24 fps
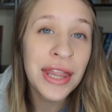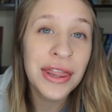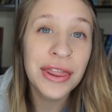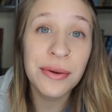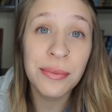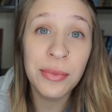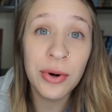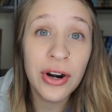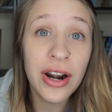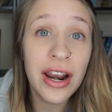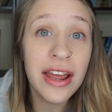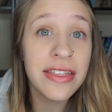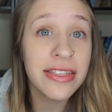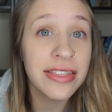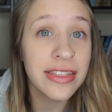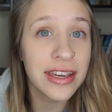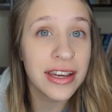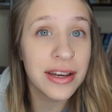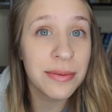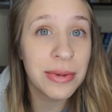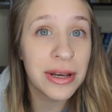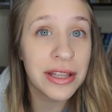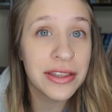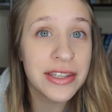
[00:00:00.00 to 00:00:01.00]
the more I
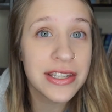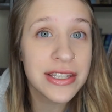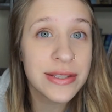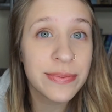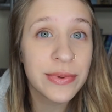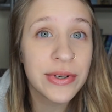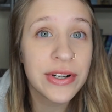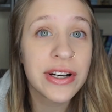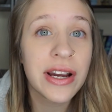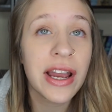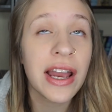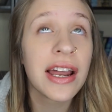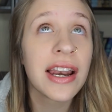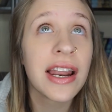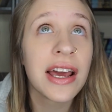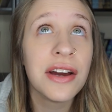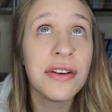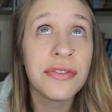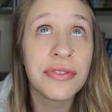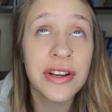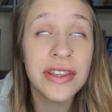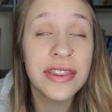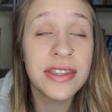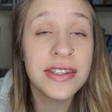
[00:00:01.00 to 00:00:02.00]
think about this book and
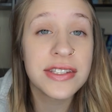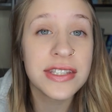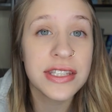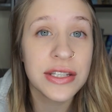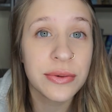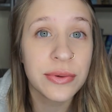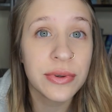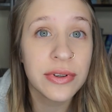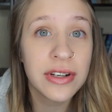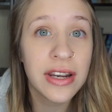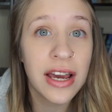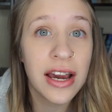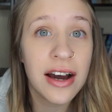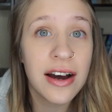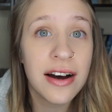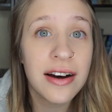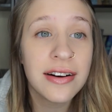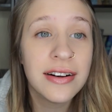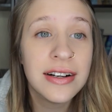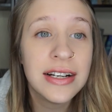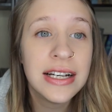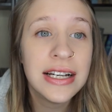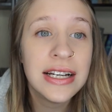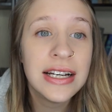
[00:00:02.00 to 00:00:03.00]
I've read the sequel
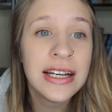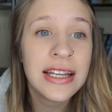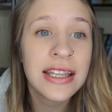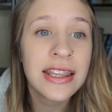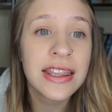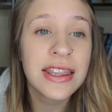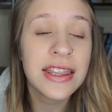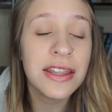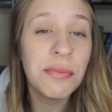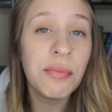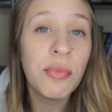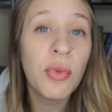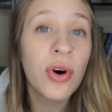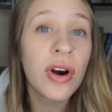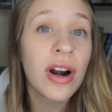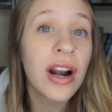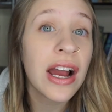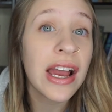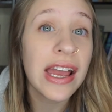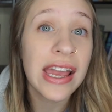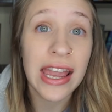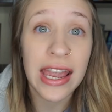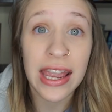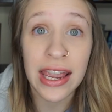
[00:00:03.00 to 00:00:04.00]
now, the more
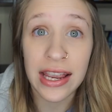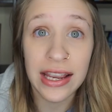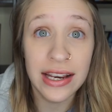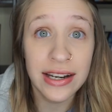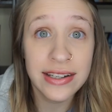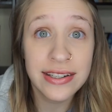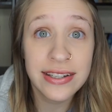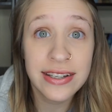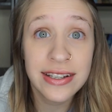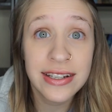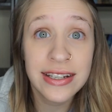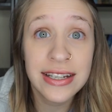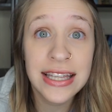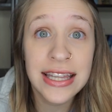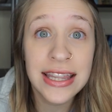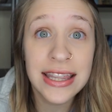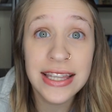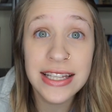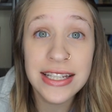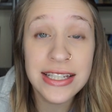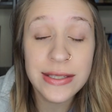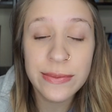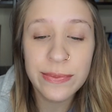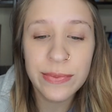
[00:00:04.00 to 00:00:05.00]
I hate
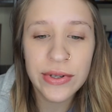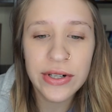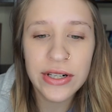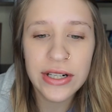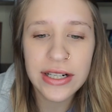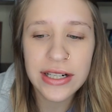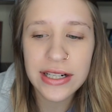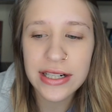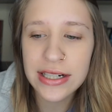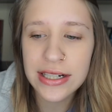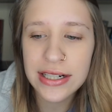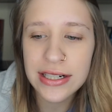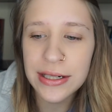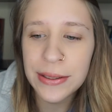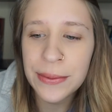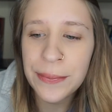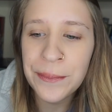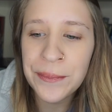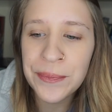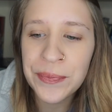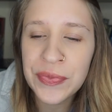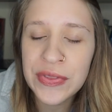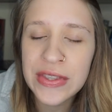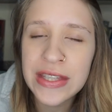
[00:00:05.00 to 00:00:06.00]
this book
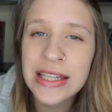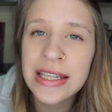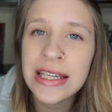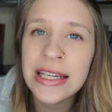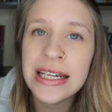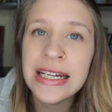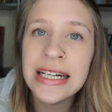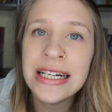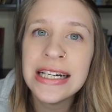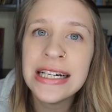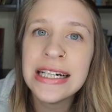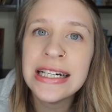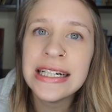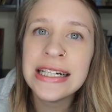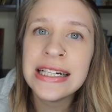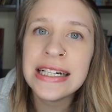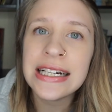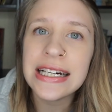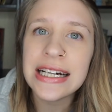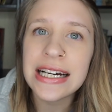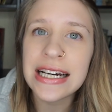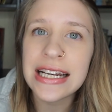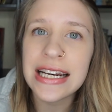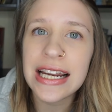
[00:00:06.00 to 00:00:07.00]

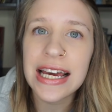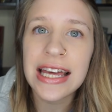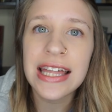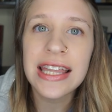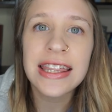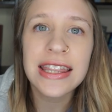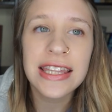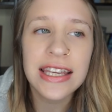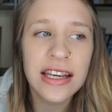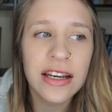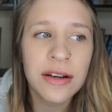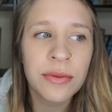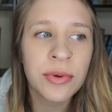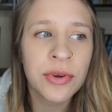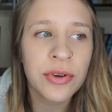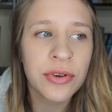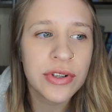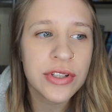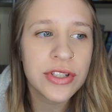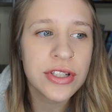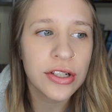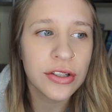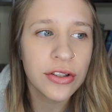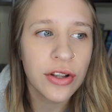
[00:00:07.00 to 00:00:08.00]
and I think I'm
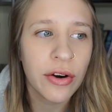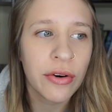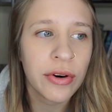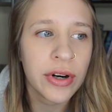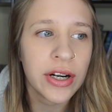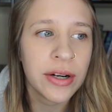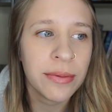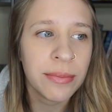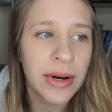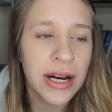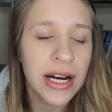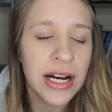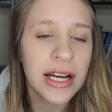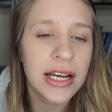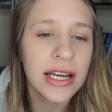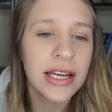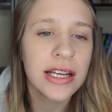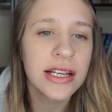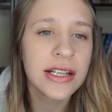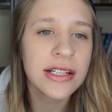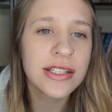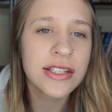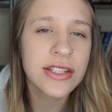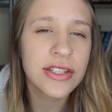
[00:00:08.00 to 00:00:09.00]
going to lower
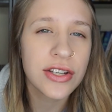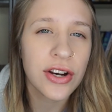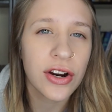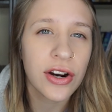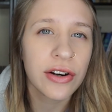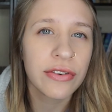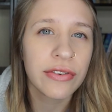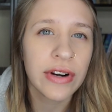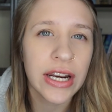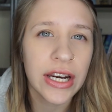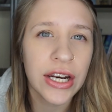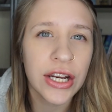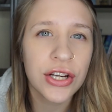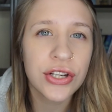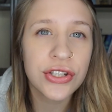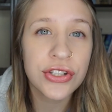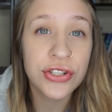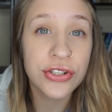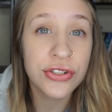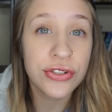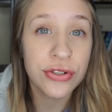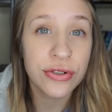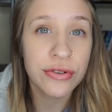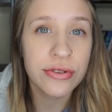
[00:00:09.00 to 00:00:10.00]
my star rating
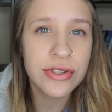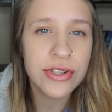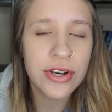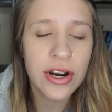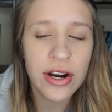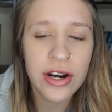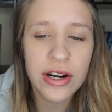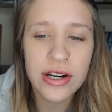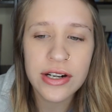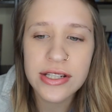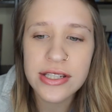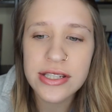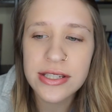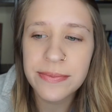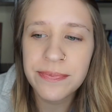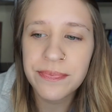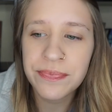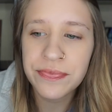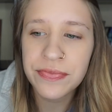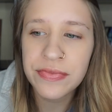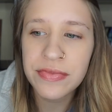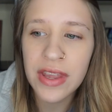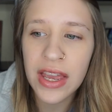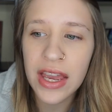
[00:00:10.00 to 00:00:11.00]
to two stars.
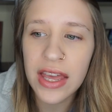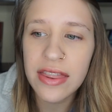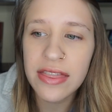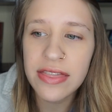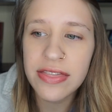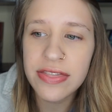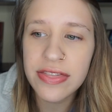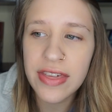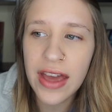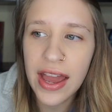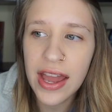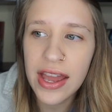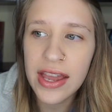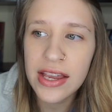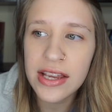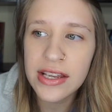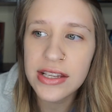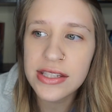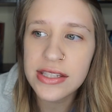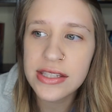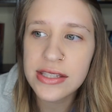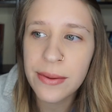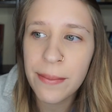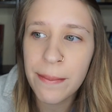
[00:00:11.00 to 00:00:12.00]
And that
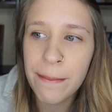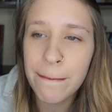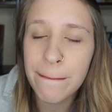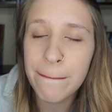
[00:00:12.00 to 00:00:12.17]
is